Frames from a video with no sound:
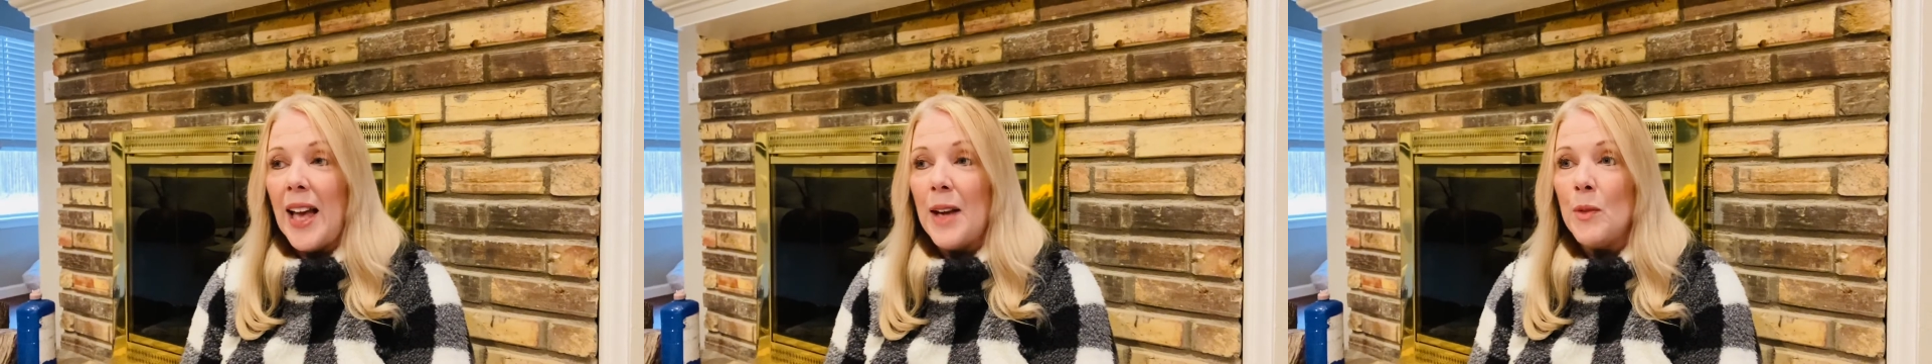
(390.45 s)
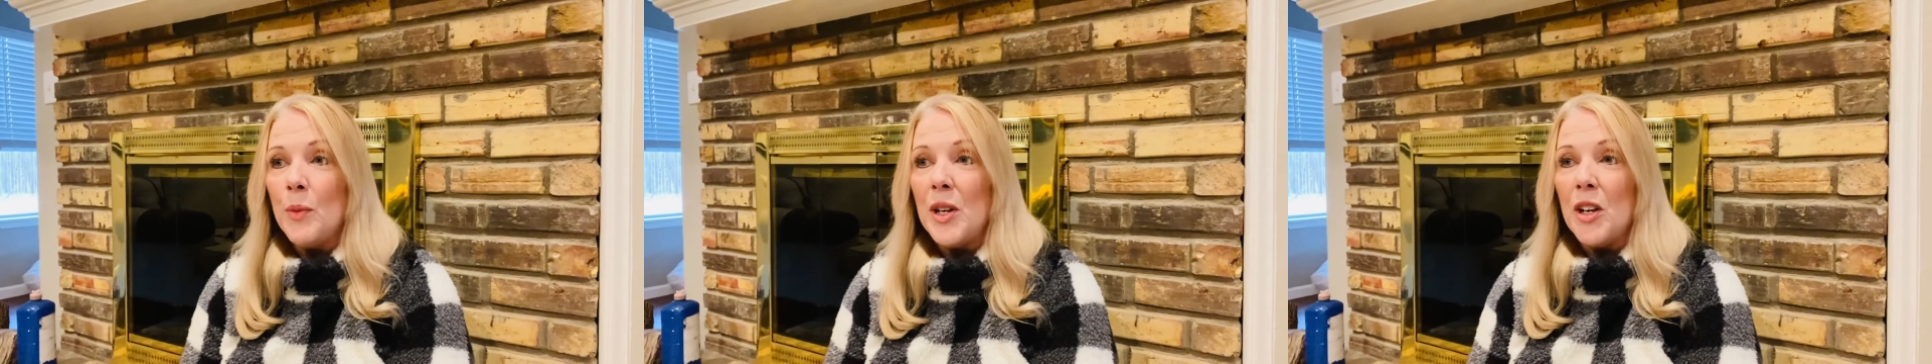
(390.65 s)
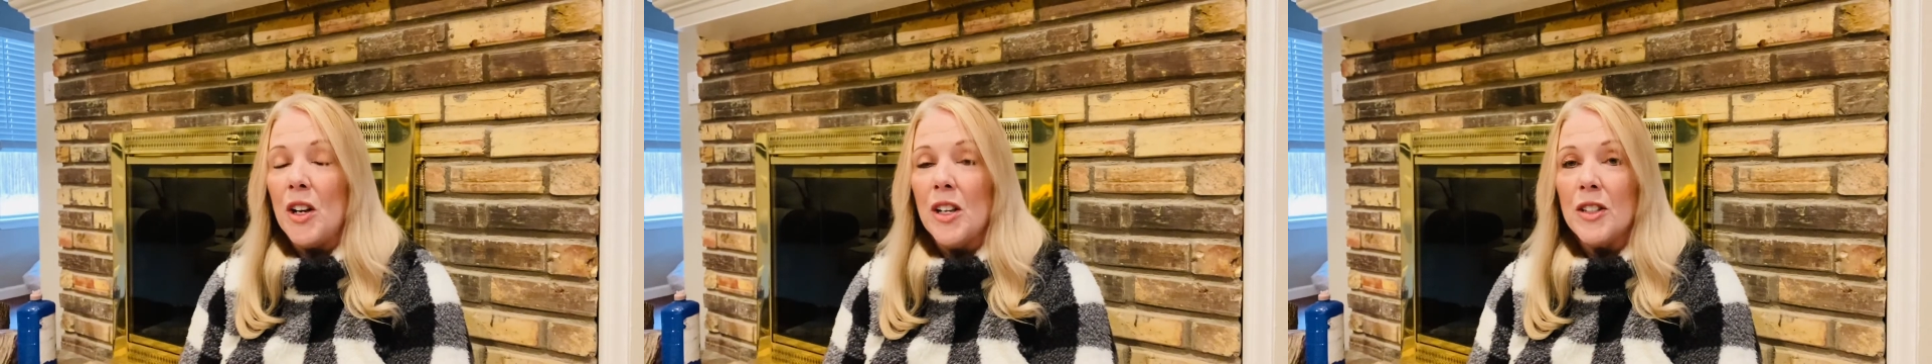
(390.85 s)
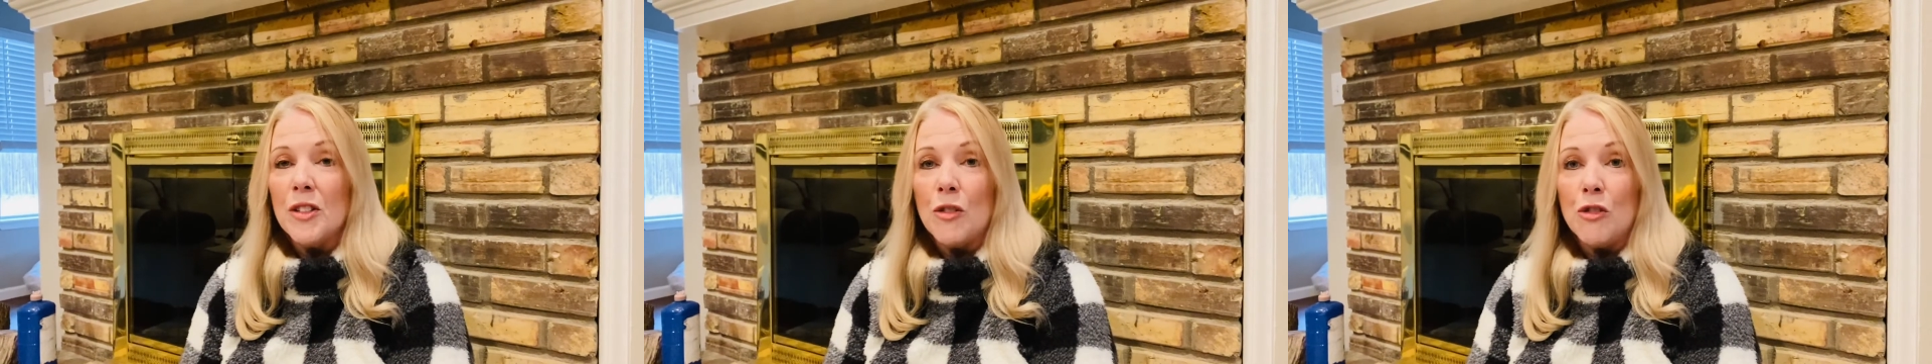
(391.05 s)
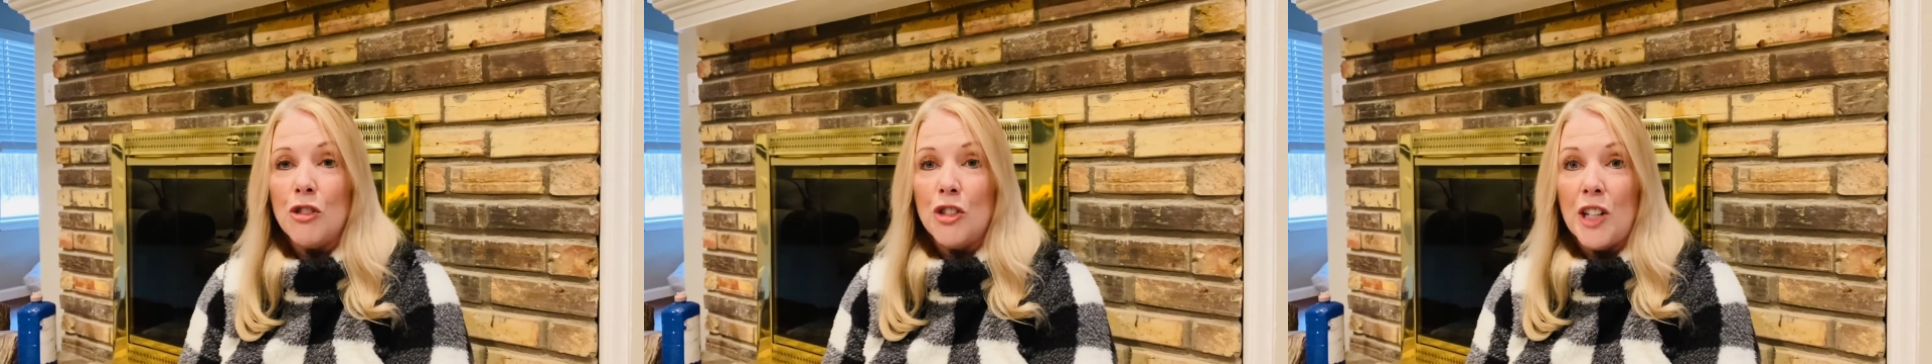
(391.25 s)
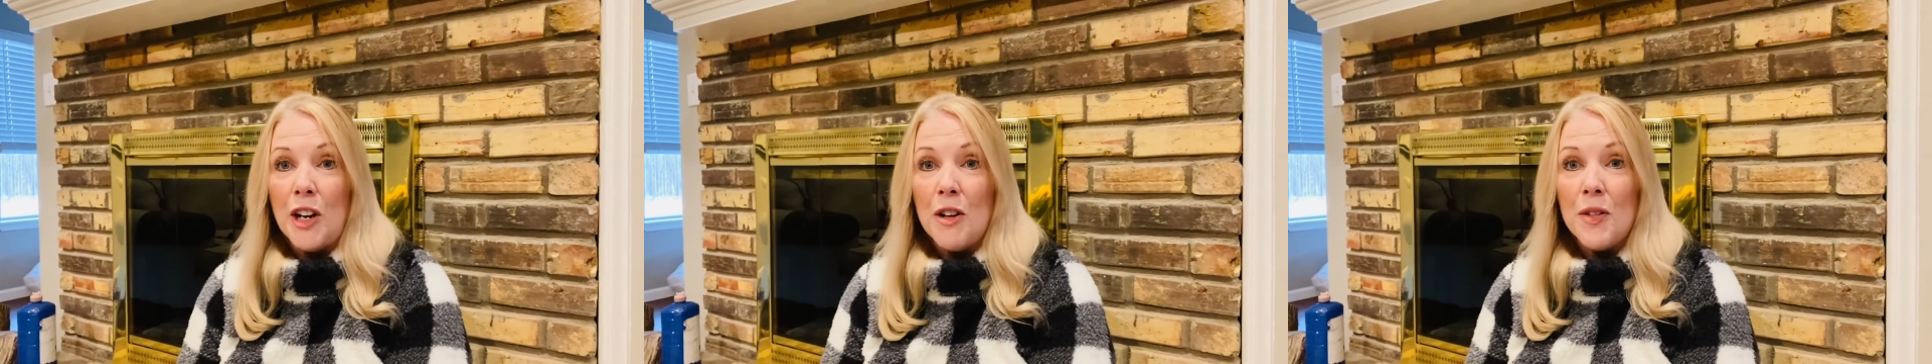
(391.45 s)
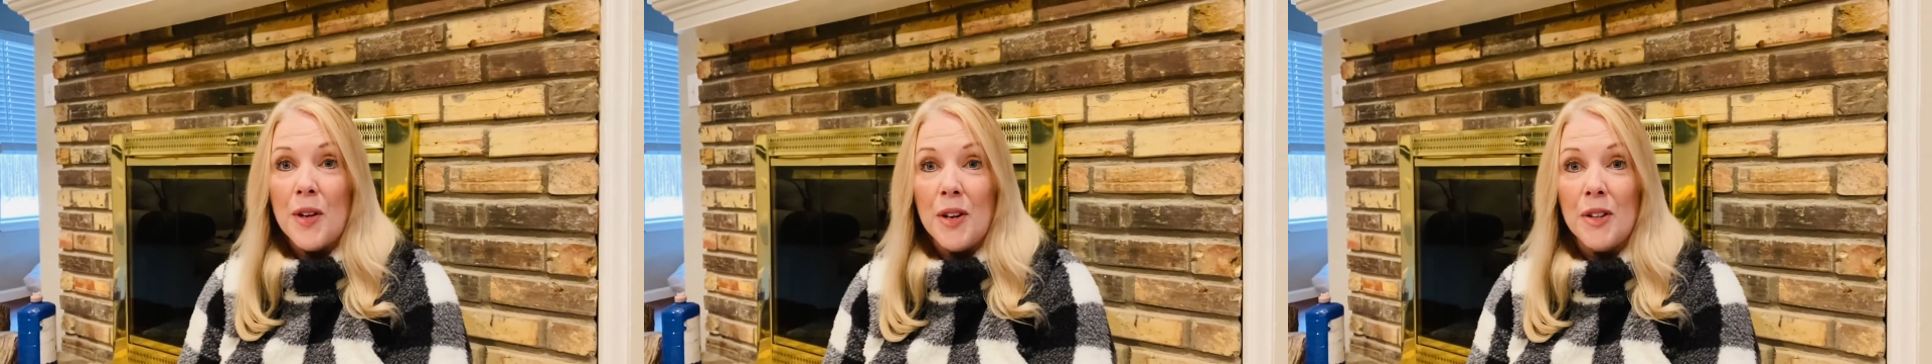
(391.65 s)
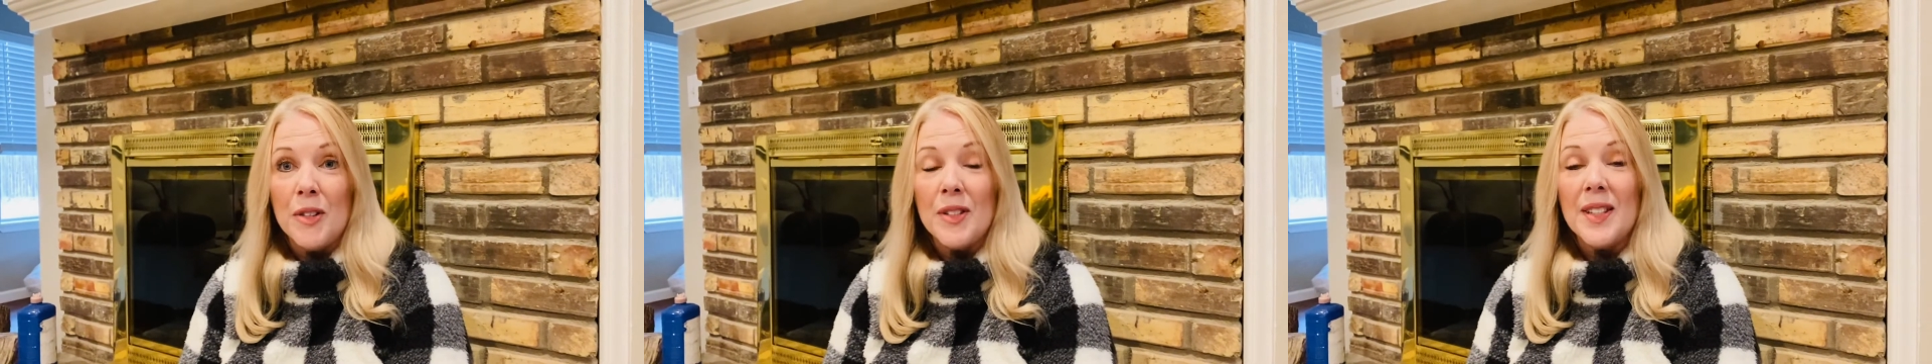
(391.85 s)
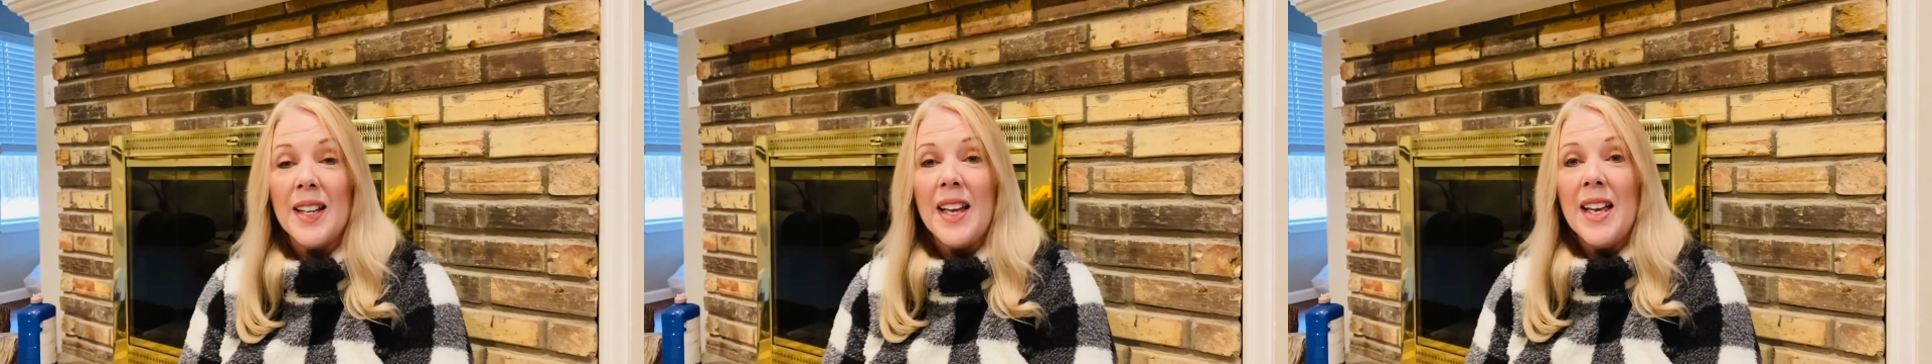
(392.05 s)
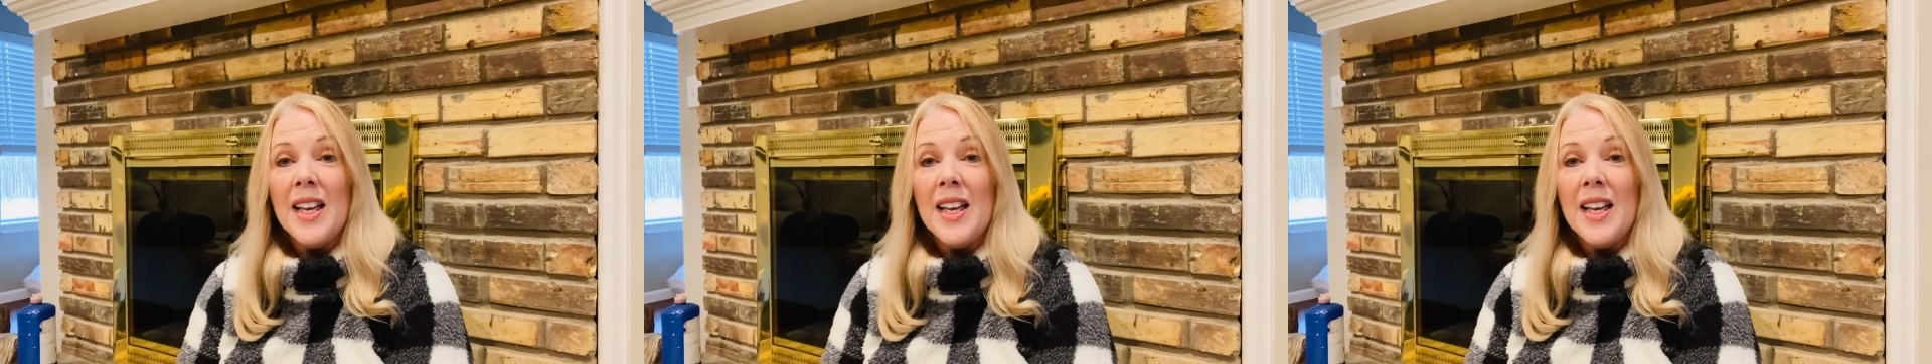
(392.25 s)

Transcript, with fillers: and we also share those